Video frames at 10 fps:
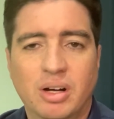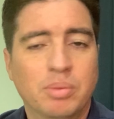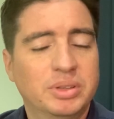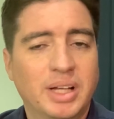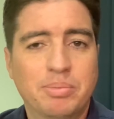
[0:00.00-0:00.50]

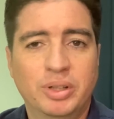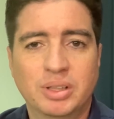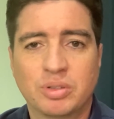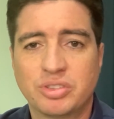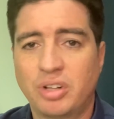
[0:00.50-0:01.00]
Up to that point,
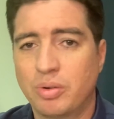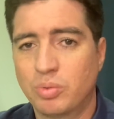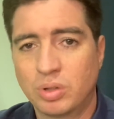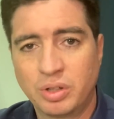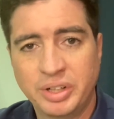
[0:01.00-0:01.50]
I was not
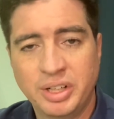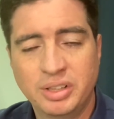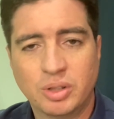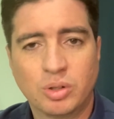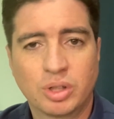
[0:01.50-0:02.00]

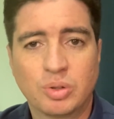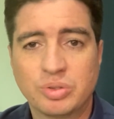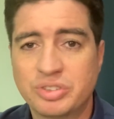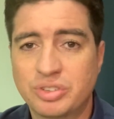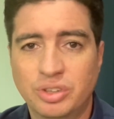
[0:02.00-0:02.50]
worried or
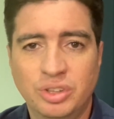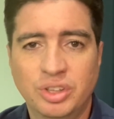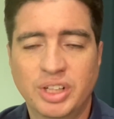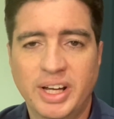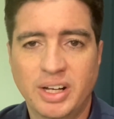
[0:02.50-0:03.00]

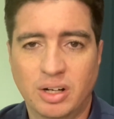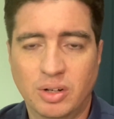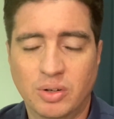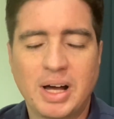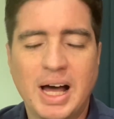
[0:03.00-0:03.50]
concerned at
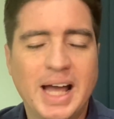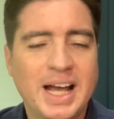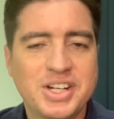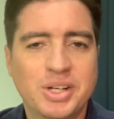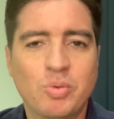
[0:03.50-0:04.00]
all. I
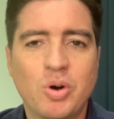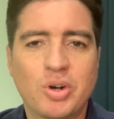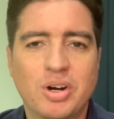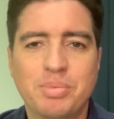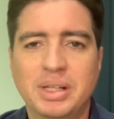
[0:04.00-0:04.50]
actually
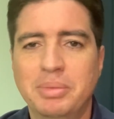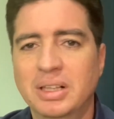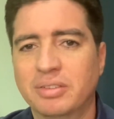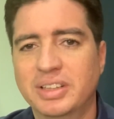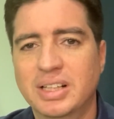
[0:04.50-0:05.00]
woke up in the
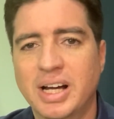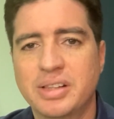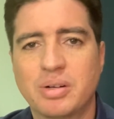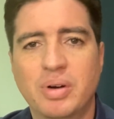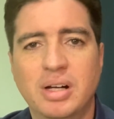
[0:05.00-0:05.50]
middle of the
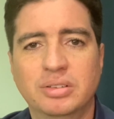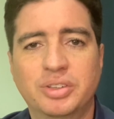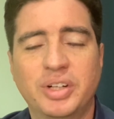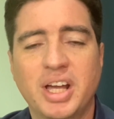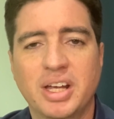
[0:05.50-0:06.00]
night around
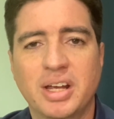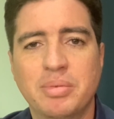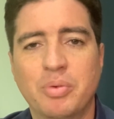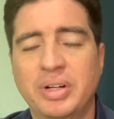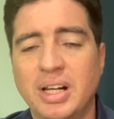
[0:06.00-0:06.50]
3 a.m.
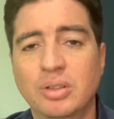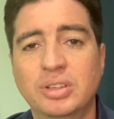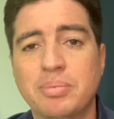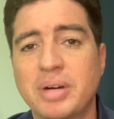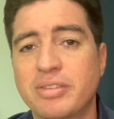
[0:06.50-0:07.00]
and when I looked
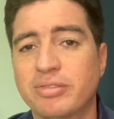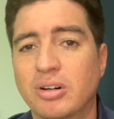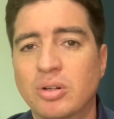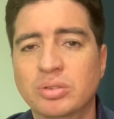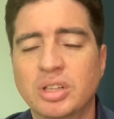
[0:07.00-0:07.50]
at my
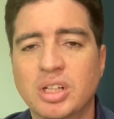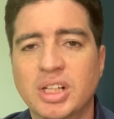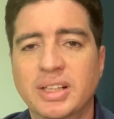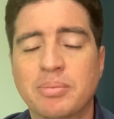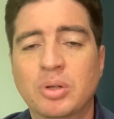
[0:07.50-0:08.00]
phone,
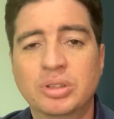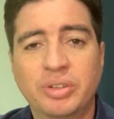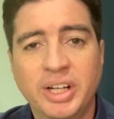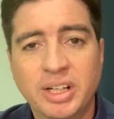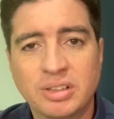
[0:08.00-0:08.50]
the
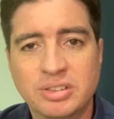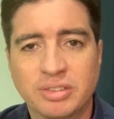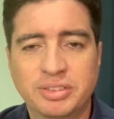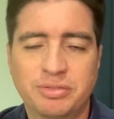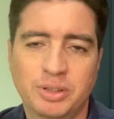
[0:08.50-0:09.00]
moderators
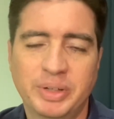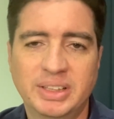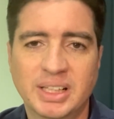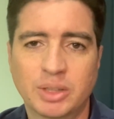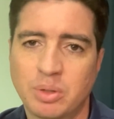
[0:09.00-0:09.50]
of the Freeway
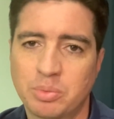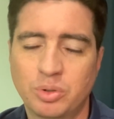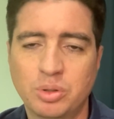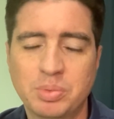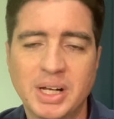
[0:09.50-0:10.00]
Telegram
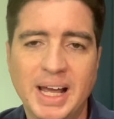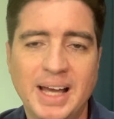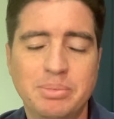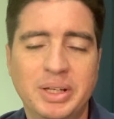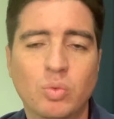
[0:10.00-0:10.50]
group
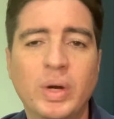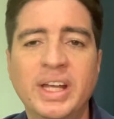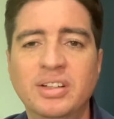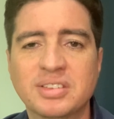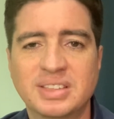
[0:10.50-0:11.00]
had been
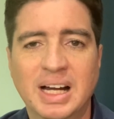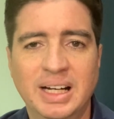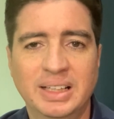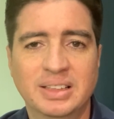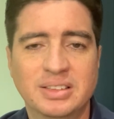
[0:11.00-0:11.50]
radio
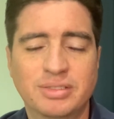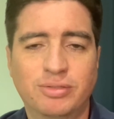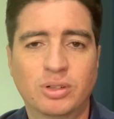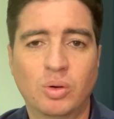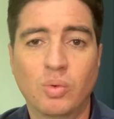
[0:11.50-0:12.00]
silent
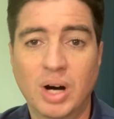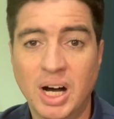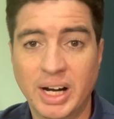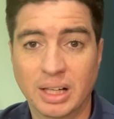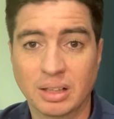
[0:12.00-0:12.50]
for a
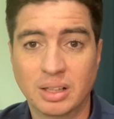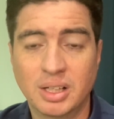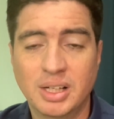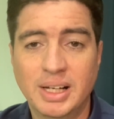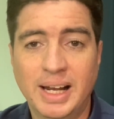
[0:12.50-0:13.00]
while.
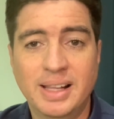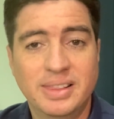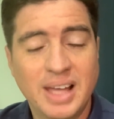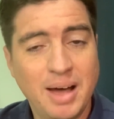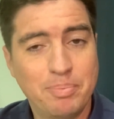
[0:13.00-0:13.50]

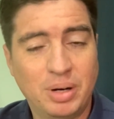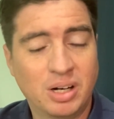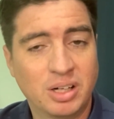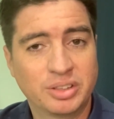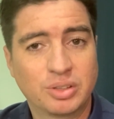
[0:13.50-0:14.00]
And that
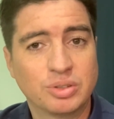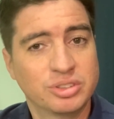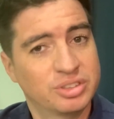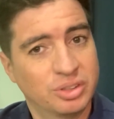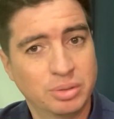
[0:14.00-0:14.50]
part
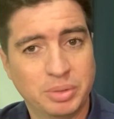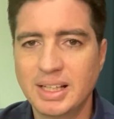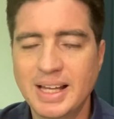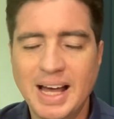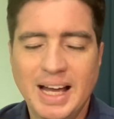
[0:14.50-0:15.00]
concerned me.
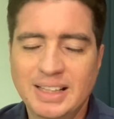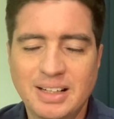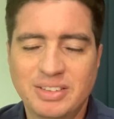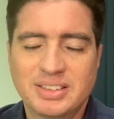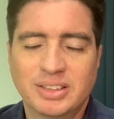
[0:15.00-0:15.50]
I had
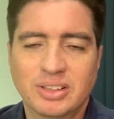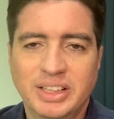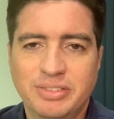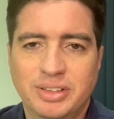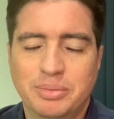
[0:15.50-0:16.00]
never seen
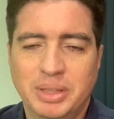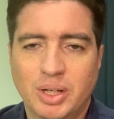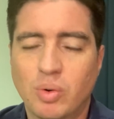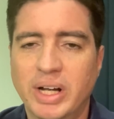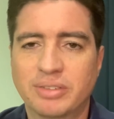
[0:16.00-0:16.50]
Olivia being
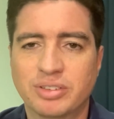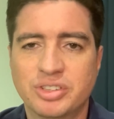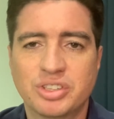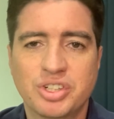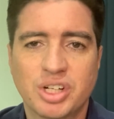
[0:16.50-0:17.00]
quiet for
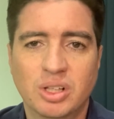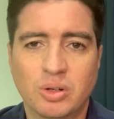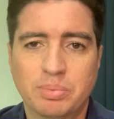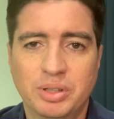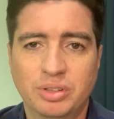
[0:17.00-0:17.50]
such a
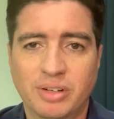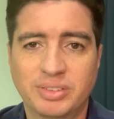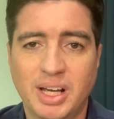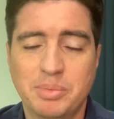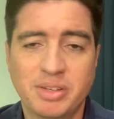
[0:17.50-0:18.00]
long period of
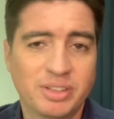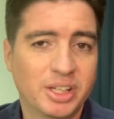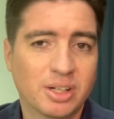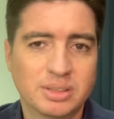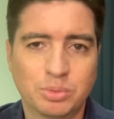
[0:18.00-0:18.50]
time. Even
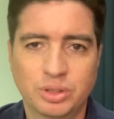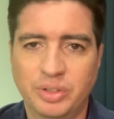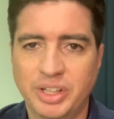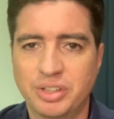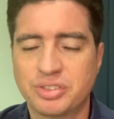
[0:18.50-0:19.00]
the other
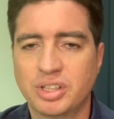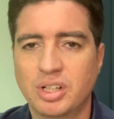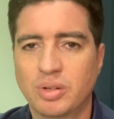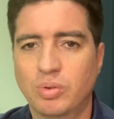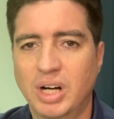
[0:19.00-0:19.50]
moderators
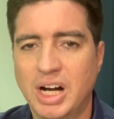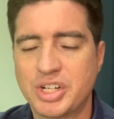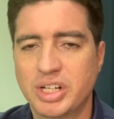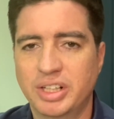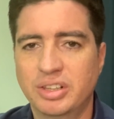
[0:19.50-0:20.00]
were
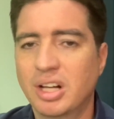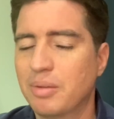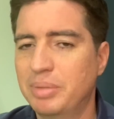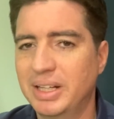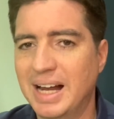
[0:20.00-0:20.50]
actually
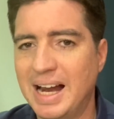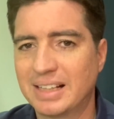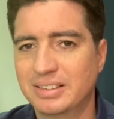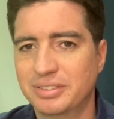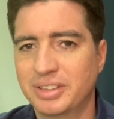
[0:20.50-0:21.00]
not being
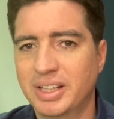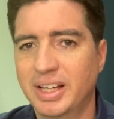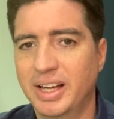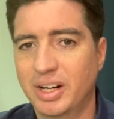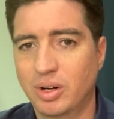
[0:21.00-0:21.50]
active
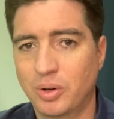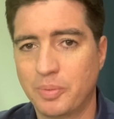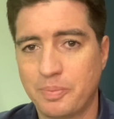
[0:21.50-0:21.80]
at all.